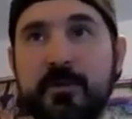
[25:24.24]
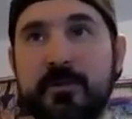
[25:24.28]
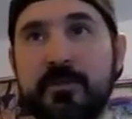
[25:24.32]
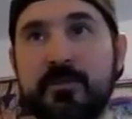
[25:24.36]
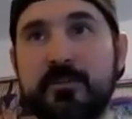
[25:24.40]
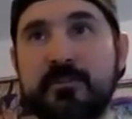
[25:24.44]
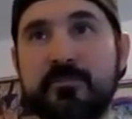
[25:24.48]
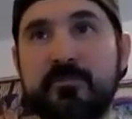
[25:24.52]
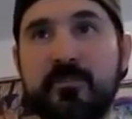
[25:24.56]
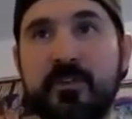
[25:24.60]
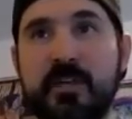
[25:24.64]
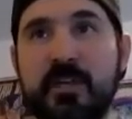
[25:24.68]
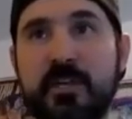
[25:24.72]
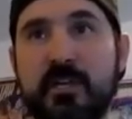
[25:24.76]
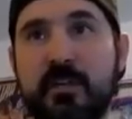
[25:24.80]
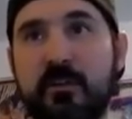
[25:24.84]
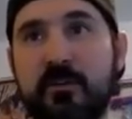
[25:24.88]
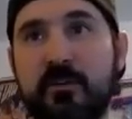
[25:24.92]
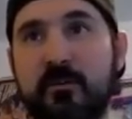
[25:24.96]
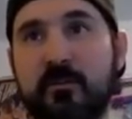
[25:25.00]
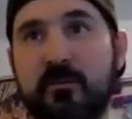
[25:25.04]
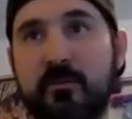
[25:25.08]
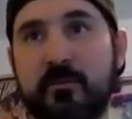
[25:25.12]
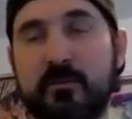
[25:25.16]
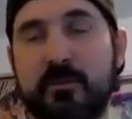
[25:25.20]
in this
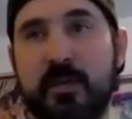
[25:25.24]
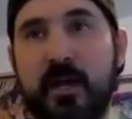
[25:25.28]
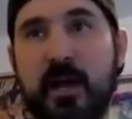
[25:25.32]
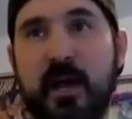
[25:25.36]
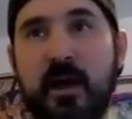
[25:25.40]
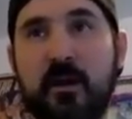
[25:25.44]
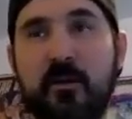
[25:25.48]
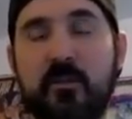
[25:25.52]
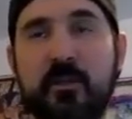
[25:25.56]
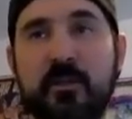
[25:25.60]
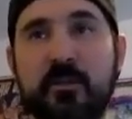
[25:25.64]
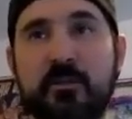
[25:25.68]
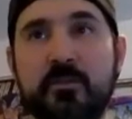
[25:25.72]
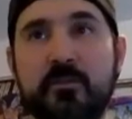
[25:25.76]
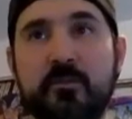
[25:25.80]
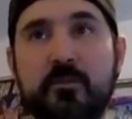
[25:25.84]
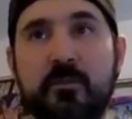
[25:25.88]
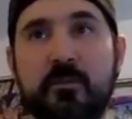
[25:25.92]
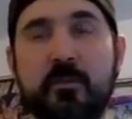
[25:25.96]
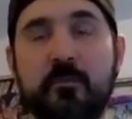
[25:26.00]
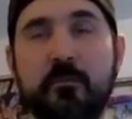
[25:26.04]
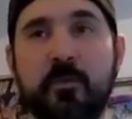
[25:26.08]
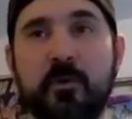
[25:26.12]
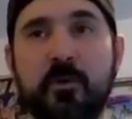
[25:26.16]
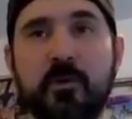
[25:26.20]
video how the
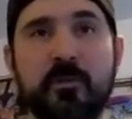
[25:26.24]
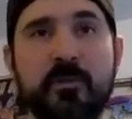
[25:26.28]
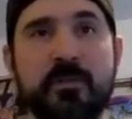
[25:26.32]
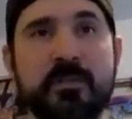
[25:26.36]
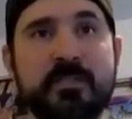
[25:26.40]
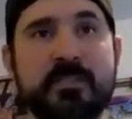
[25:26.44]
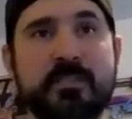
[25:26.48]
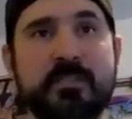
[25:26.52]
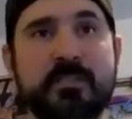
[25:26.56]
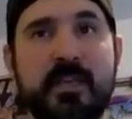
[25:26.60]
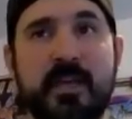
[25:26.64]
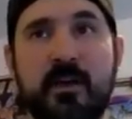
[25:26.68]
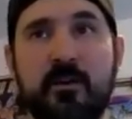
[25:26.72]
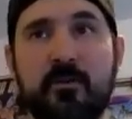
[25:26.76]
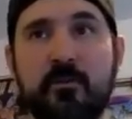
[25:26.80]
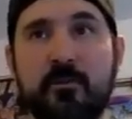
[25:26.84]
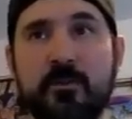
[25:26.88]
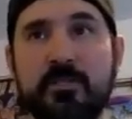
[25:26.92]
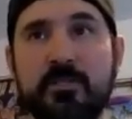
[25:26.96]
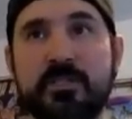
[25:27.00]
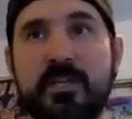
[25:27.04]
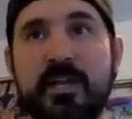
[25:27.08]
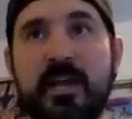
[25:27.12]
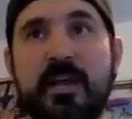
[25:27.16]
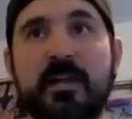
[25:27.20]
Merlin sound,
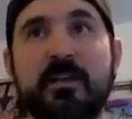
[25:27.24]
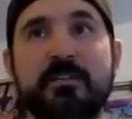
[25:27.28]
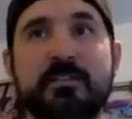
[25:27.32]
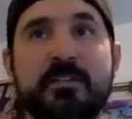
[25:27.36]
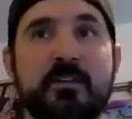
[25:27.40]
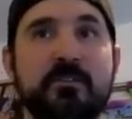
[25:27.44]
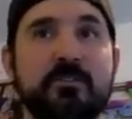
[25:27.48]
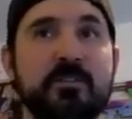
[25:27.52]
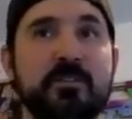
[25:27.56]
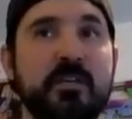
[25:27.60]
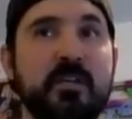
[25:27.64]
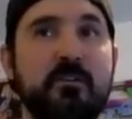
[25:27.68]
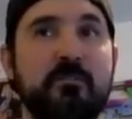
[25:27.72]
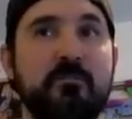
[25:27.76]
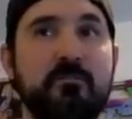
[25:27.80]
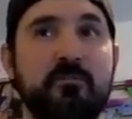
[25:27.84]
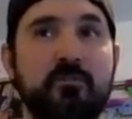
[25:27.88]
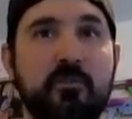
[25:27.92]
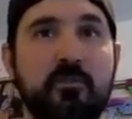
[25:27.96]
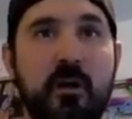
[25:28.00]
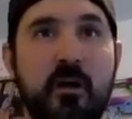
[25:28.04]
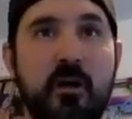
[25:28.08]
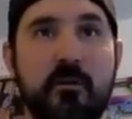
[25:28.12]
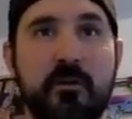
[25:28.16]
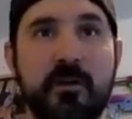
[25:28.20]
which kind of sounds like a
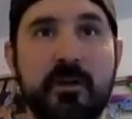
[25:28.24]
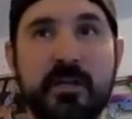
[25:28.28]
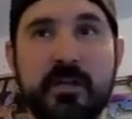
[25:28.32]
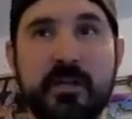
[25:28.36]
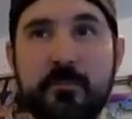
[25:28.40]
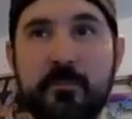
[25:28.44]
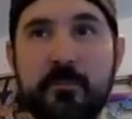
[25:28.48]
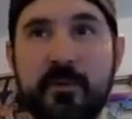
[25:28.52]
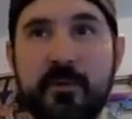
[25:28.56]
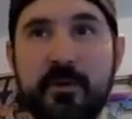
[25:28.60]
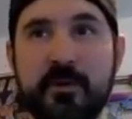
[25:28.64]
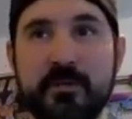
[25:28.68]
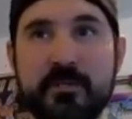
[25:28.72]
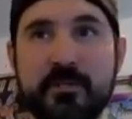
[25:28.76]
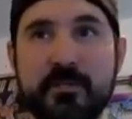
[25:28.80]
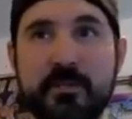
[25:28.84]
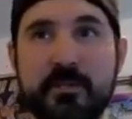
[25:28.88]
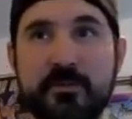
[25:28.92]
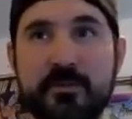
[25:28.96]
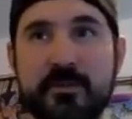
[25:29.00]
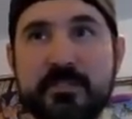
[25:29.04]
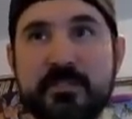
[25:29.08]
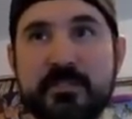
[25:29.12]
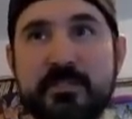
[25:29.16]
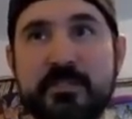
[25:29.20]
Ferrari compared to
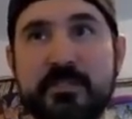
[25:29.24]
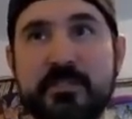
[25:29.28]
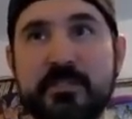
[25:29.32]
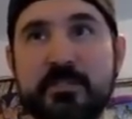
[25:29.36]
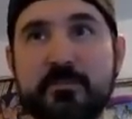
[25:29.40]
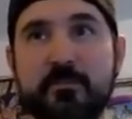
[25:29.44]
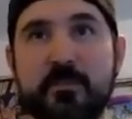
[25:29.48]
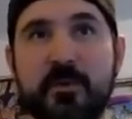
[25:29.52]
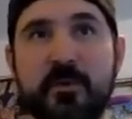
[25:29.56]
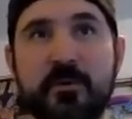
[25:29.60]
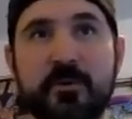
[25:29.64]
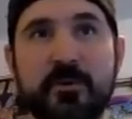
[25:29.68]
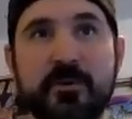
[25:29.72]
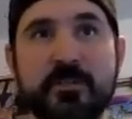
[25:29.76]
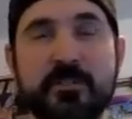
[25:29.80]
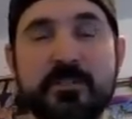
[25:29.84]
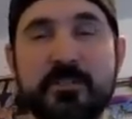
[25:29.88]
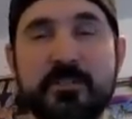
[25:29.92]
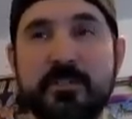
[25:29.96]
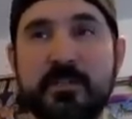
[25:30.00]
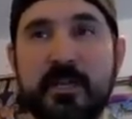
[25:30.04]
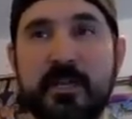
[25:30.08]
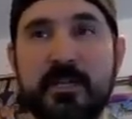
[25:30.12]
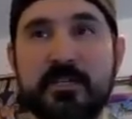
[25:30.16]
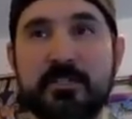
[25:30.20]
the rest of these
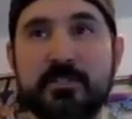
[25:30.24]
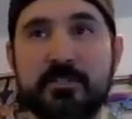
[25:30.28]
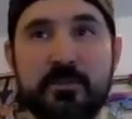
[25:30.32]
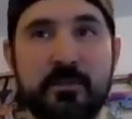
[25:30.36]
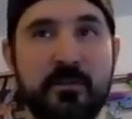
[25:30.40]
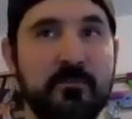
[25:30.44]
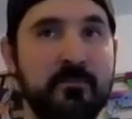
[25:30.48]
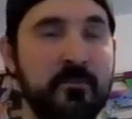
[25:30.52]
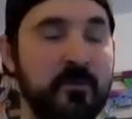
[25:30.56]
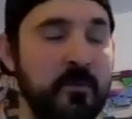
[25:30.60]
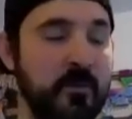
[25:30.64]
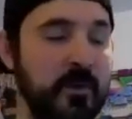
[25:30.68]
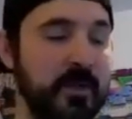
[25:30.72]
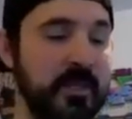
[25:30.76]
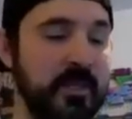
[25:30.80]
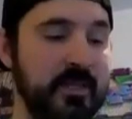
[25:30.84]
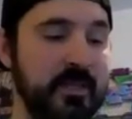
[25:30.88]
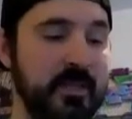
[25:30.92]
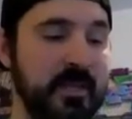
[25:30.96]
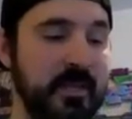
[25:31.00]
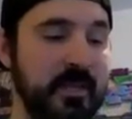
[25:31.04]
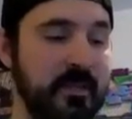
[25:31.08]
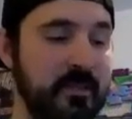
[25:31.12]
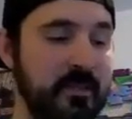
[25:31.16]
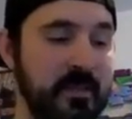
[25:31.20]
motors, and I just love the way
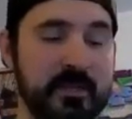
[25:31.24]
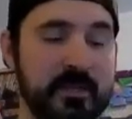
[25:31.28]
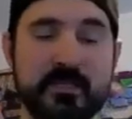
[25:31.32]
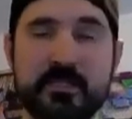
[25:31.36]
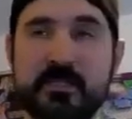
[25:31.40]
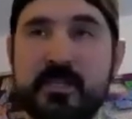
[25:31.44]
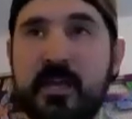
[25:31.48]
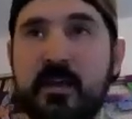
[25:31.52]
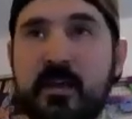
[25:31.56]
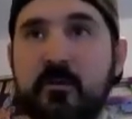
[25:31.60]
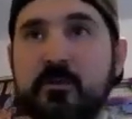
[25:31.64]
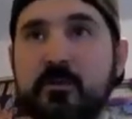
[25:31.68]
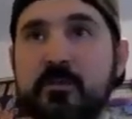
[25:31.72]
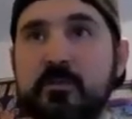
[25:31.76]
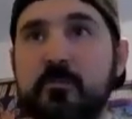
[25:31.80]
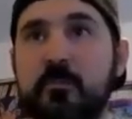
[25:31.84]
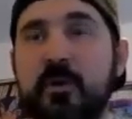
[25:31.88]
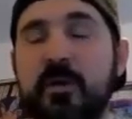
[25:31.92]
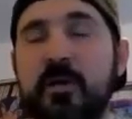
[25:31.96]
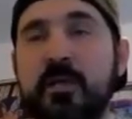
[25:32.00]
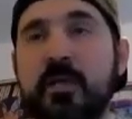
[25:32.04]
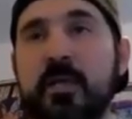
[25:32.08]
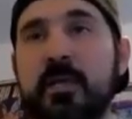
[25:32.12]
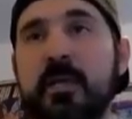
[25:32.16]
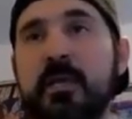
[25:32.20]
that that thing sounds.
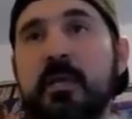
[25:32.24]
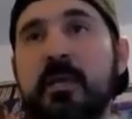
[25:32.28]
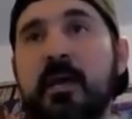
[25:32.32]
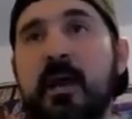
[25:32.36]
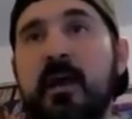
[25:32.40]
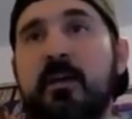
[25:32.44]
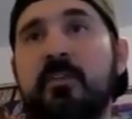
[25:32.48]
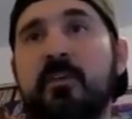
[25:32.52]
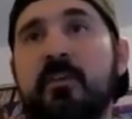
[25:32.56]
But I